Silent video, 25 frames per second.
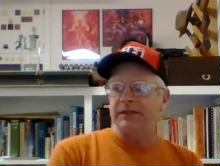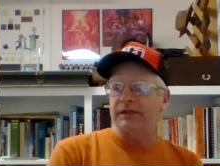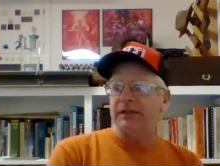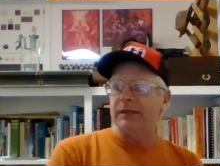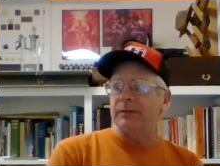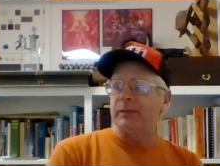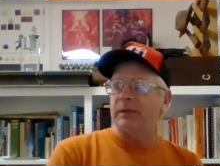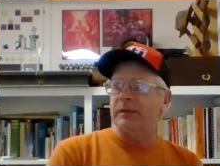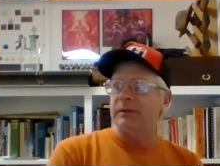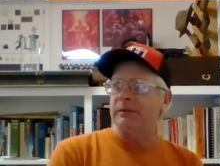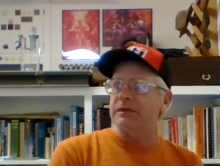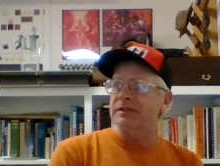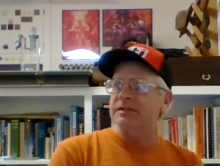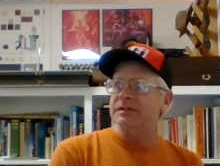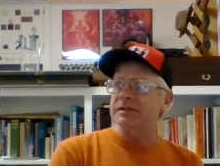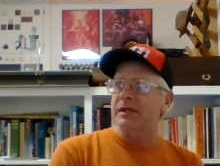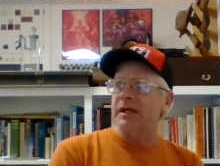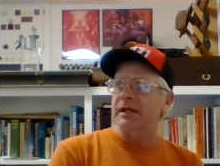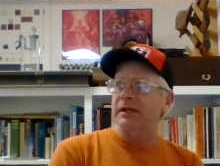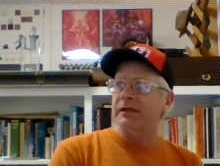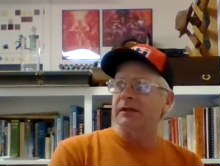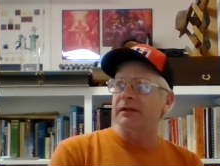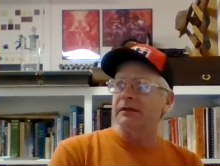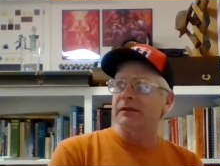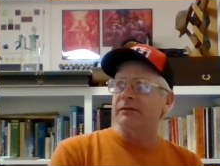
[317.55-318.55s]
And then when he
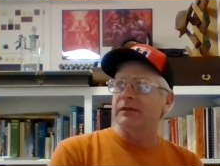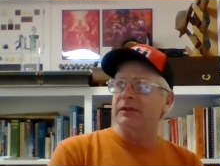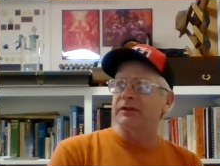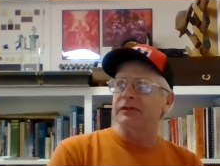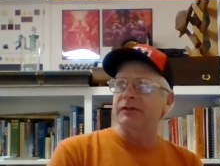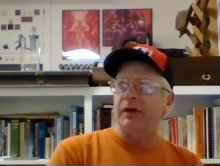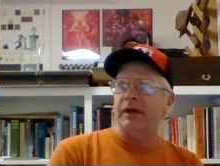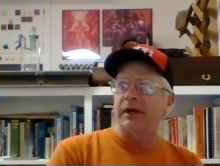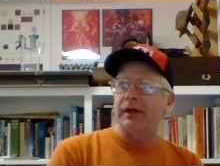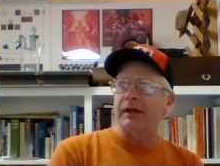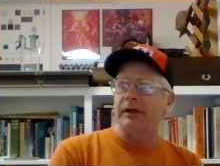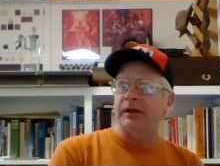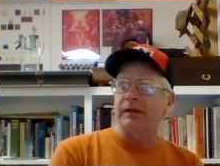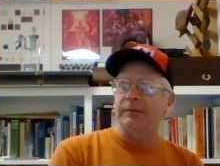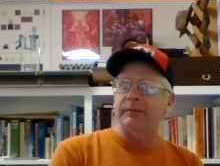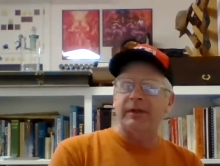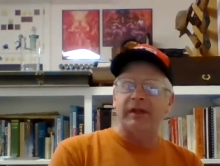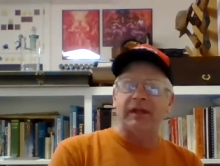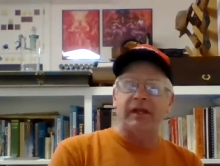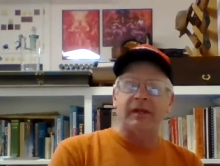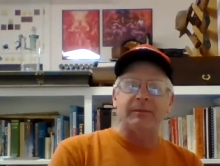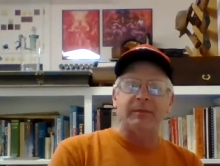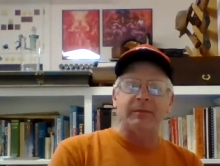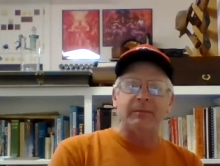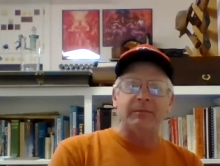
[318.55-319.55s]
decided to retire, he
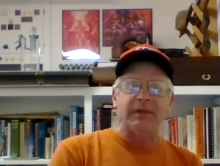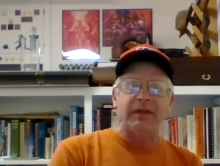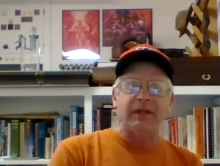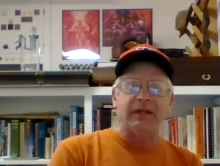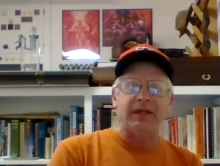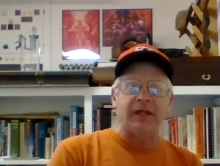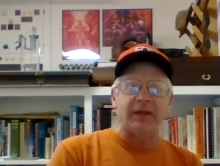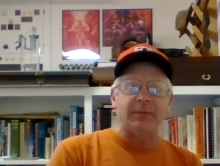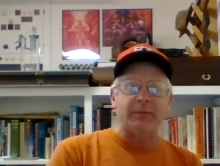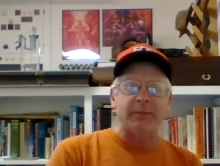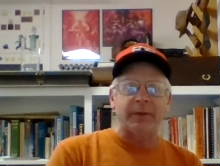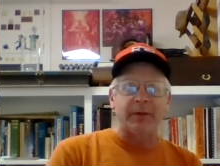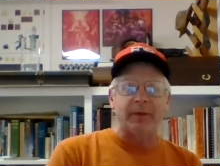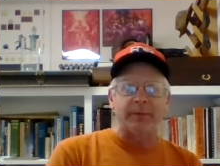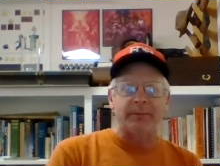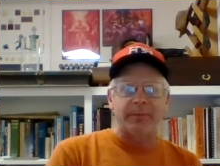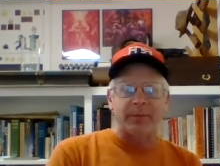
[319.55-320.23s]
became a beekeeper